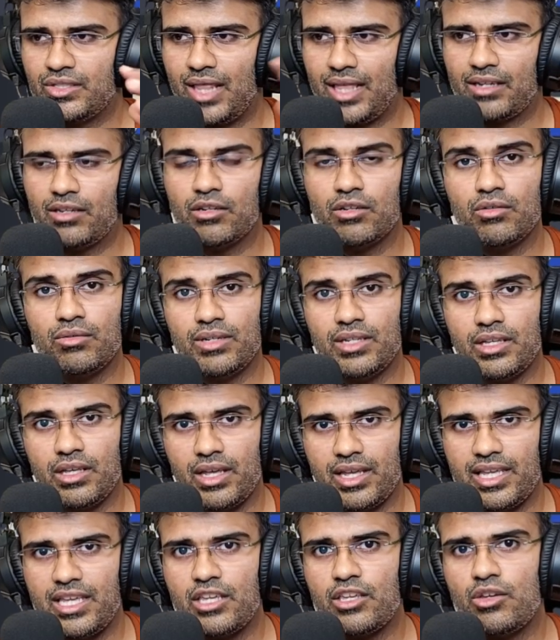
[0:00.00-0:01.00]
a good
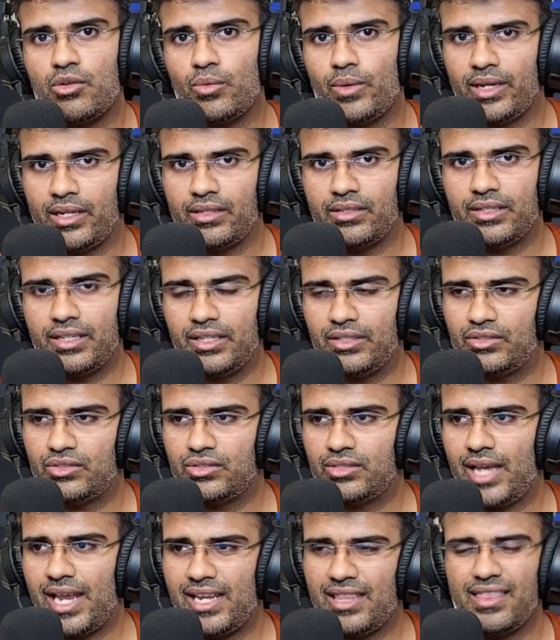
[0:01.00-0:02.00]
EQ increase.
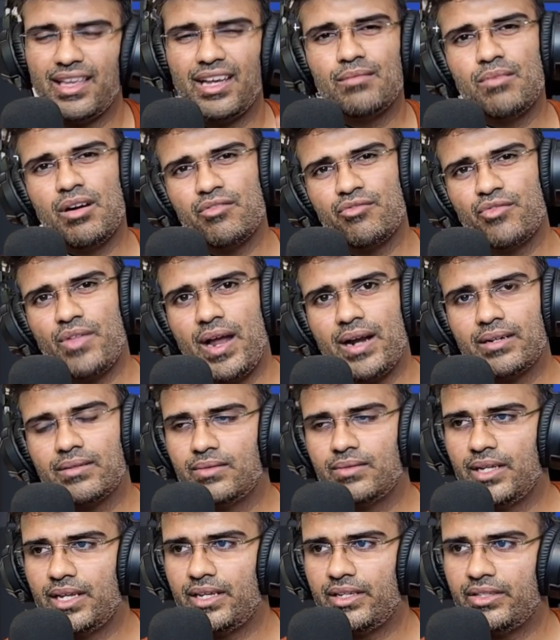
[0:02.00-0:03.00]
Anything above that
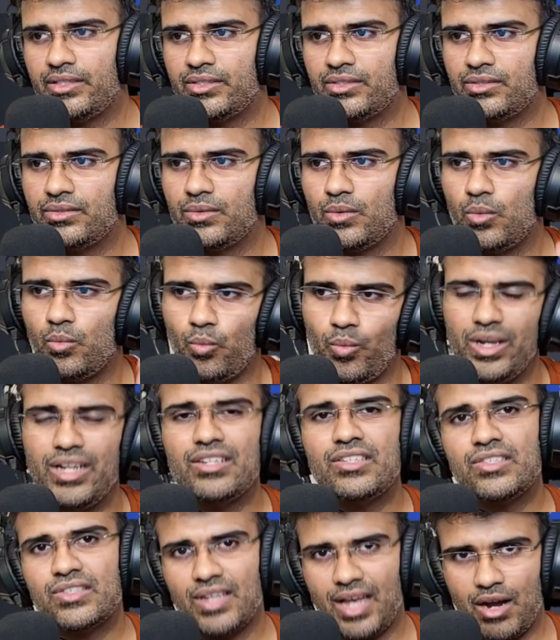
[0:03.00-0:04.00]
is will
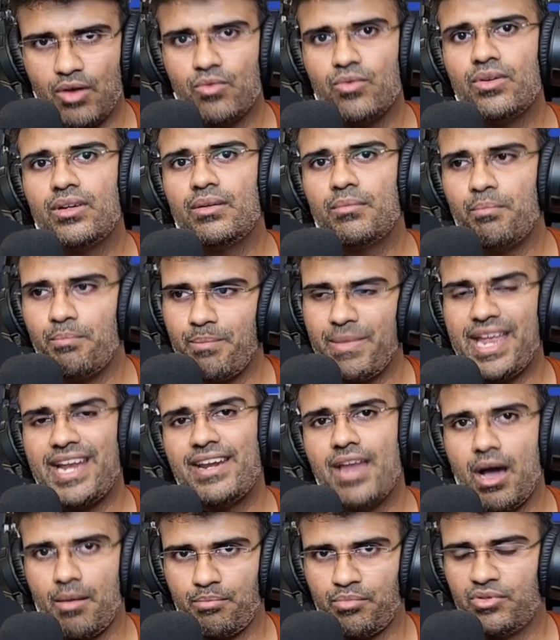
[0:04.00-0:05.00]
sound made
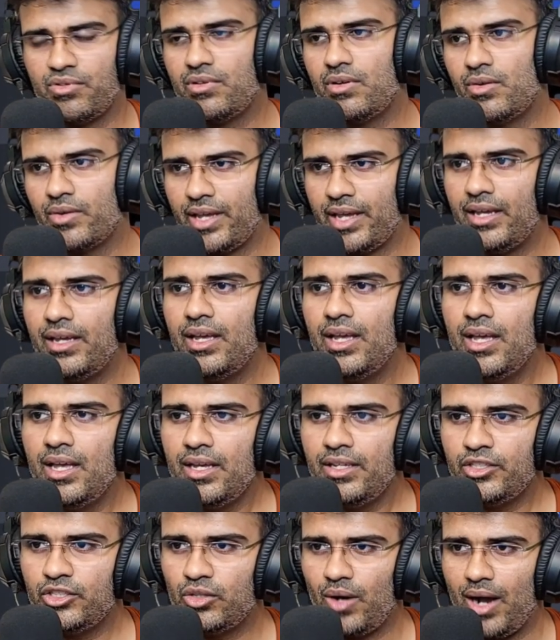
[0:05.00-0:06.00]
up. Okay,
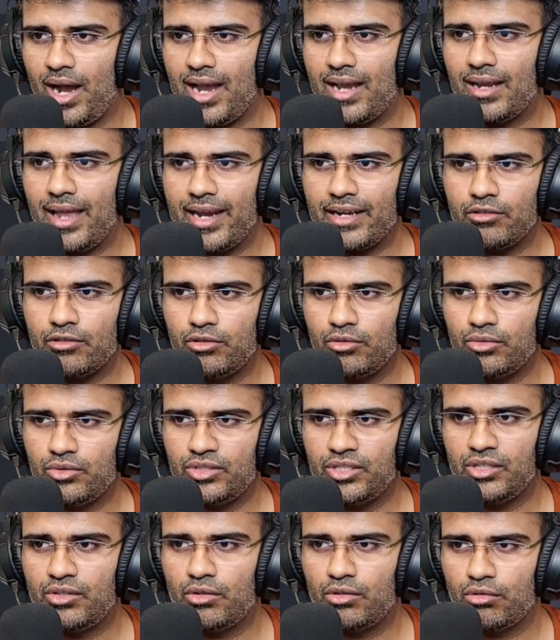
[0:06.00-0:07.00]
so I like to do
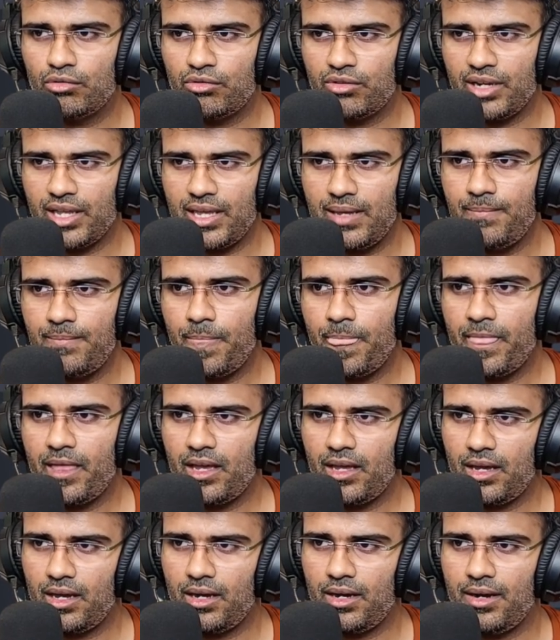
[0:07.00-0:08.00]
0 to 3,
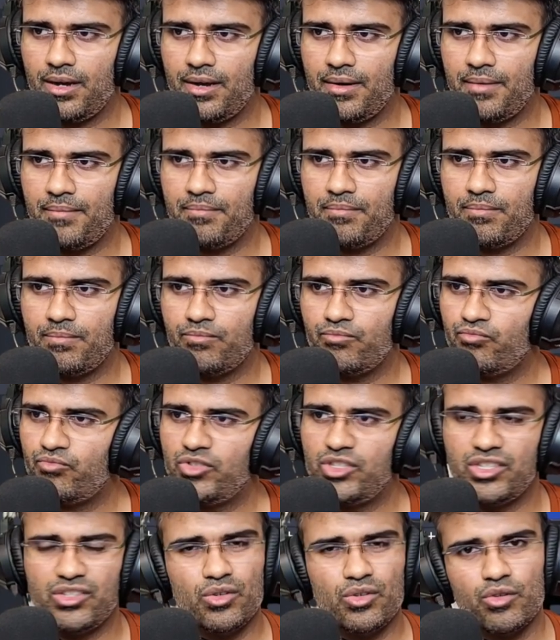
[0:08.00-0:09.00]

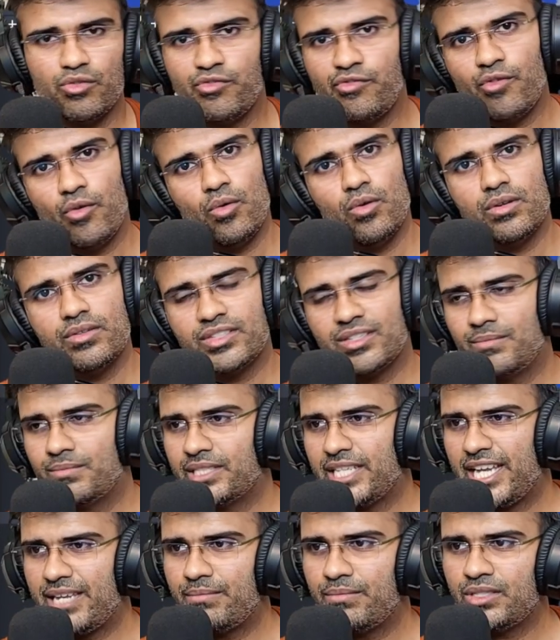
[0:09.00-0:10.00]
0 to 4
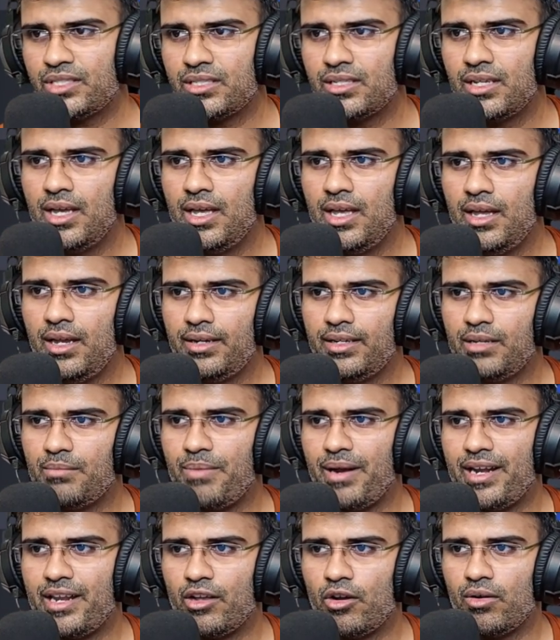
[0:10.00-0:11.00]
sometimes,
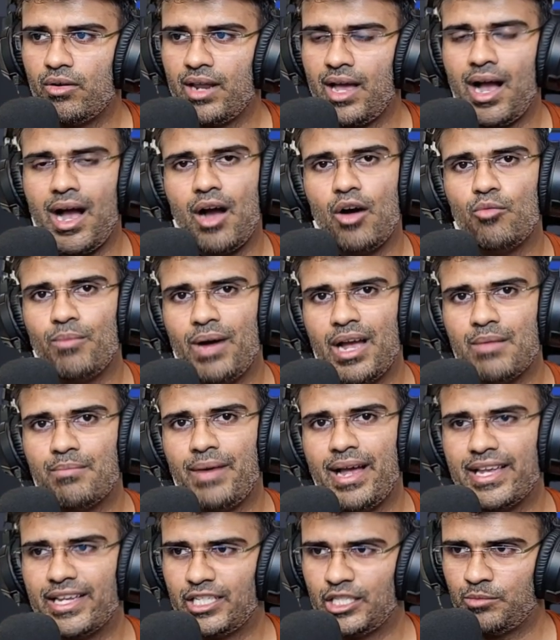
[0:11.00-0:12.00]
depending on how my
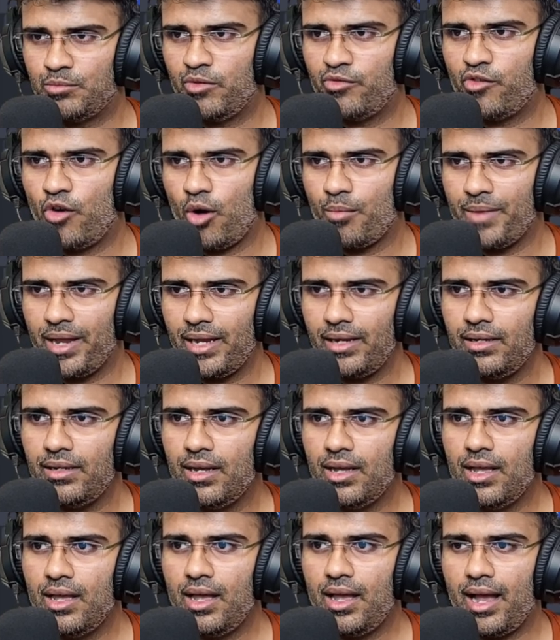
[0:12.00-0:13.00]
mic is performing.
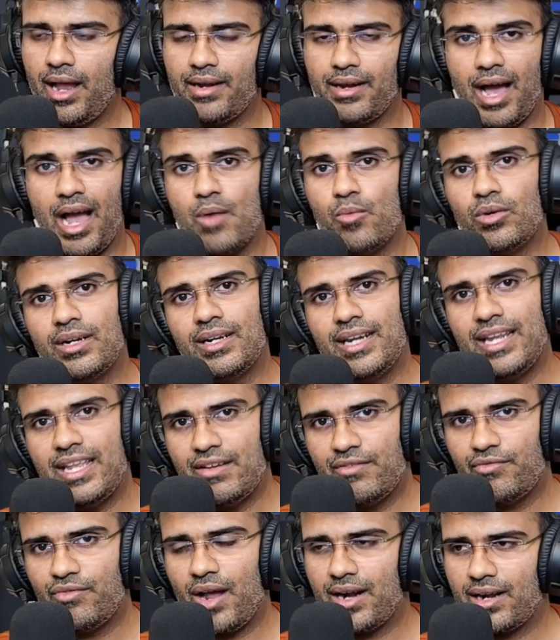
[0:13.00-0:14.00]
And I would
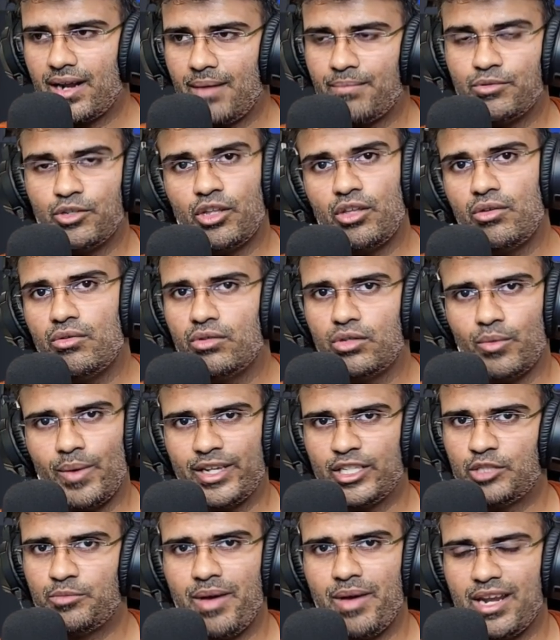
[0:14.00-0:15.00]
leave that up to you to
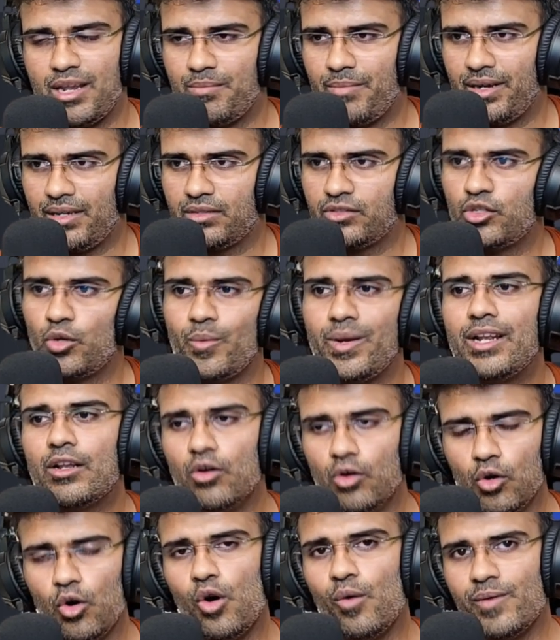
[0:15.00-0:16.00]
experiment. So we'll
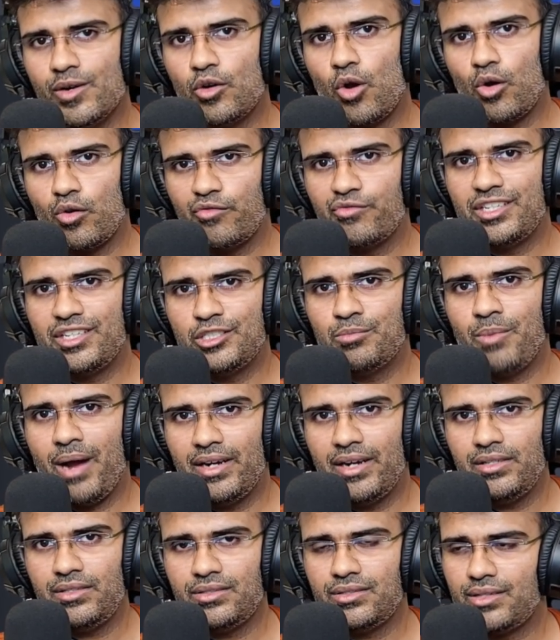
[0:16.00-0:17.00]
go over all of these
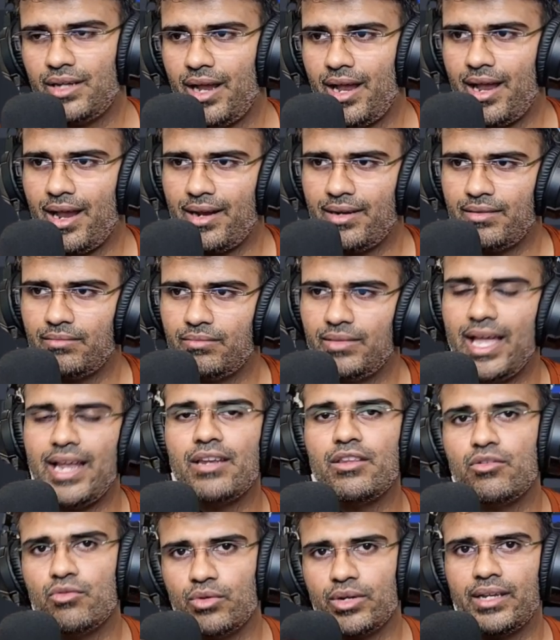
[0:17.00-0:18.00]
bands, and then
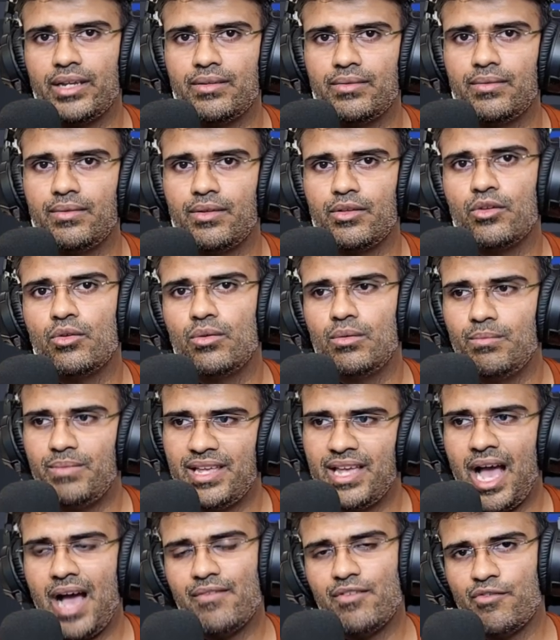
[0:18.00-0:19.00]
you'll be
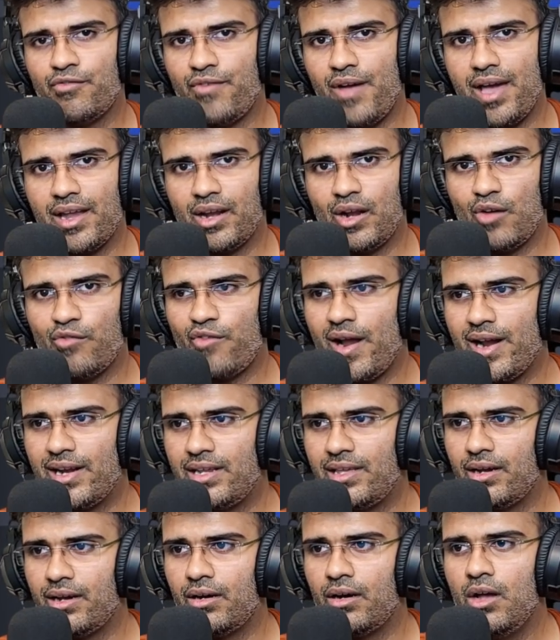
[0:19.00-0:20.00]
have a fair enough
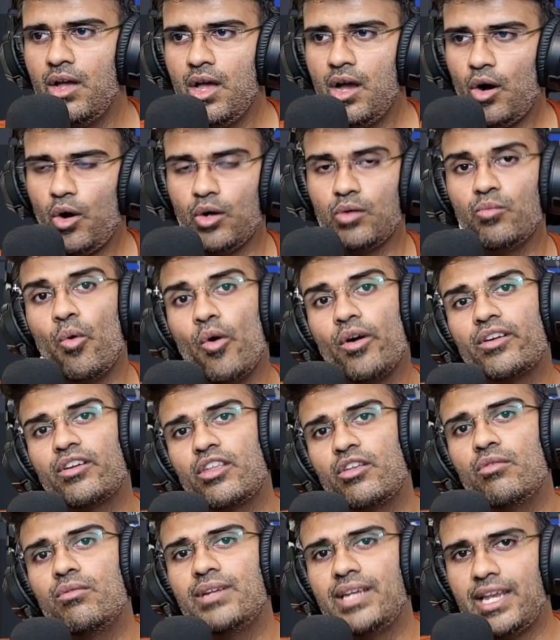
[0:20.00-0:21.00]
idea on what
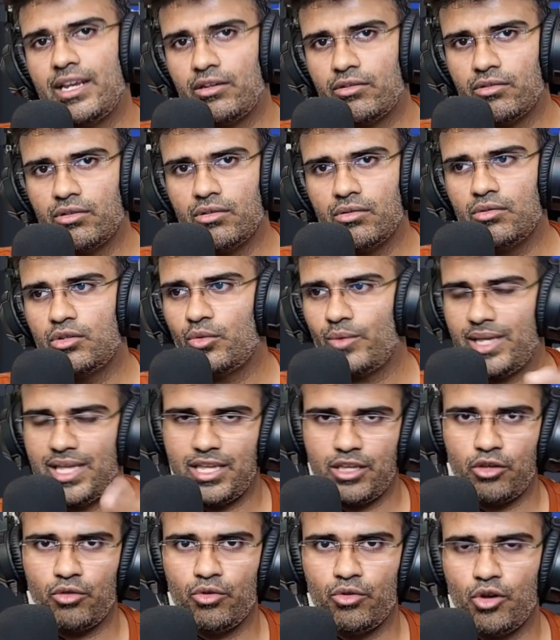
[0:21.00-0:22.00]
you need to do to
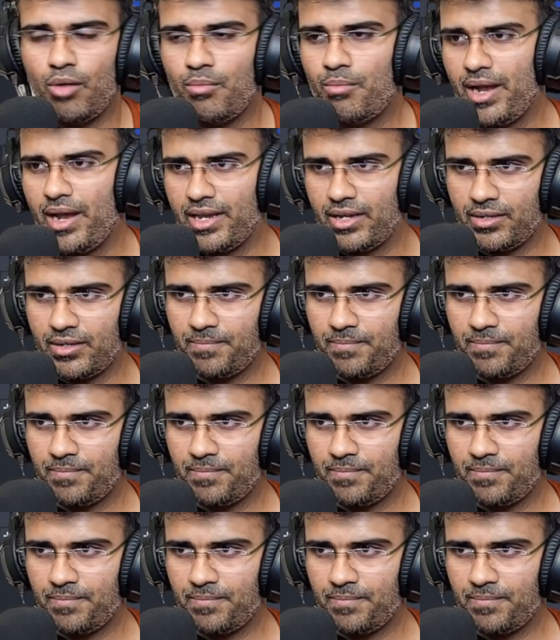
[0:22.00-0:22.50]
EQ your mic.